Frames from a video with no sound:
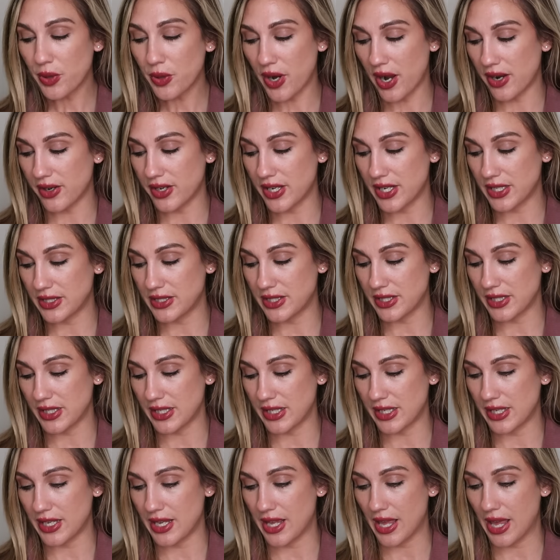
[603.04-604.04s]
product
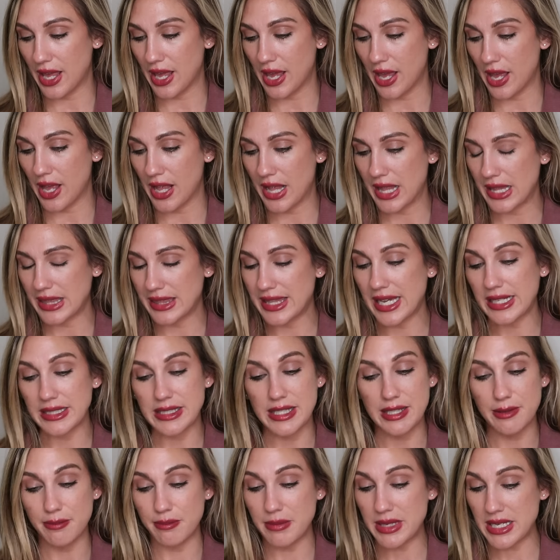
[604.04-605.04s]

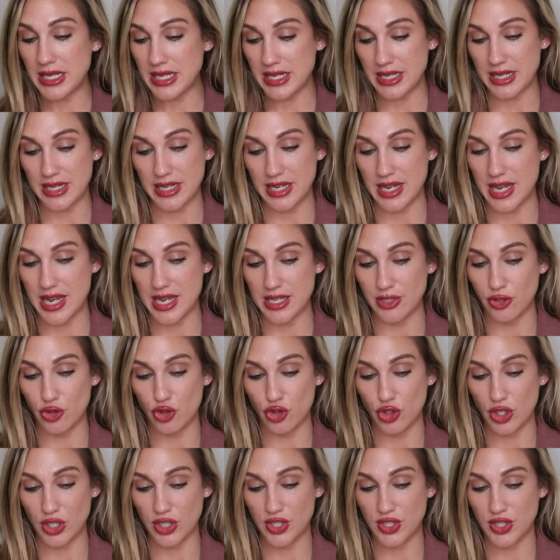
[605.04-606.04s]
that to me
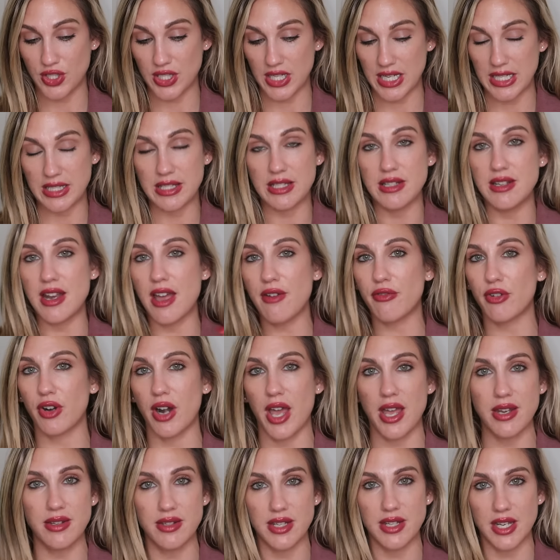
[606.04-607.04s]
is just, it's never
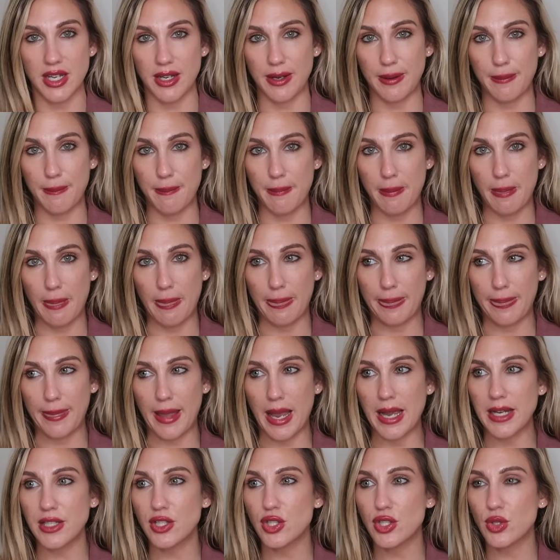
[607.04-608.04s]
ending.
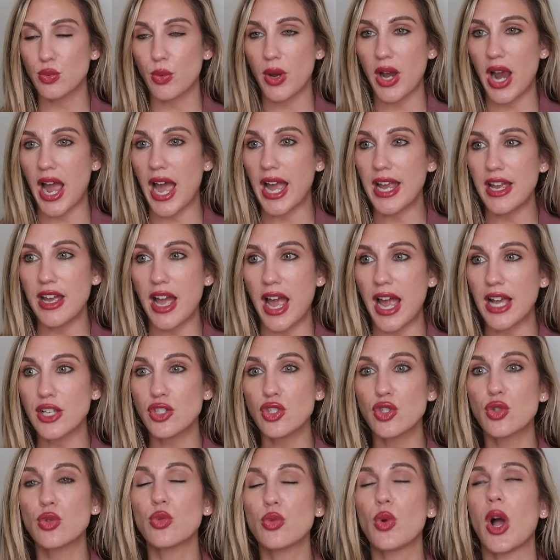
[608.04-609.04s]
I swear, I
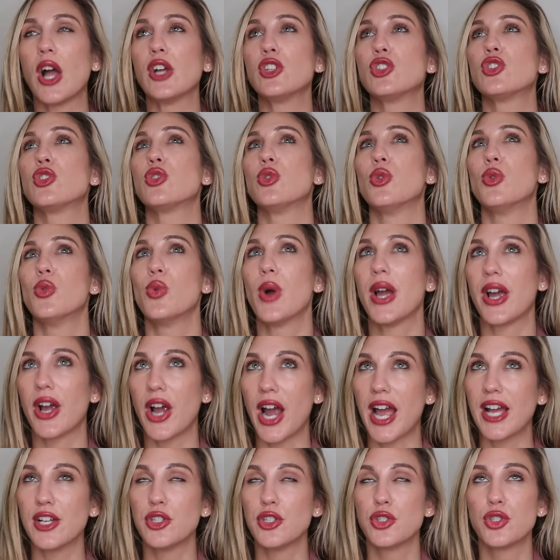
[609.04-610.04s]

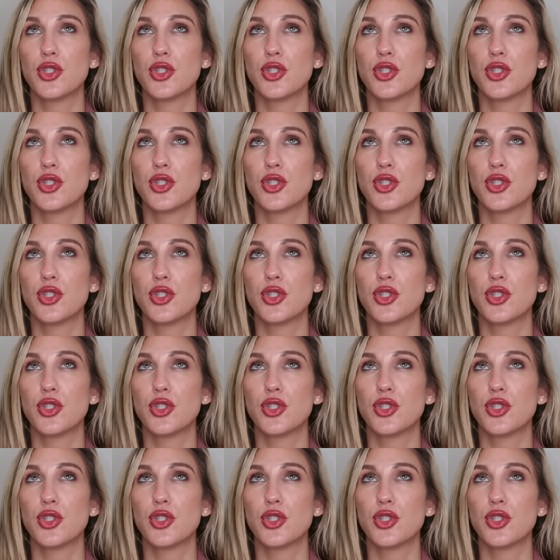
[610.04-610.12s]
swear.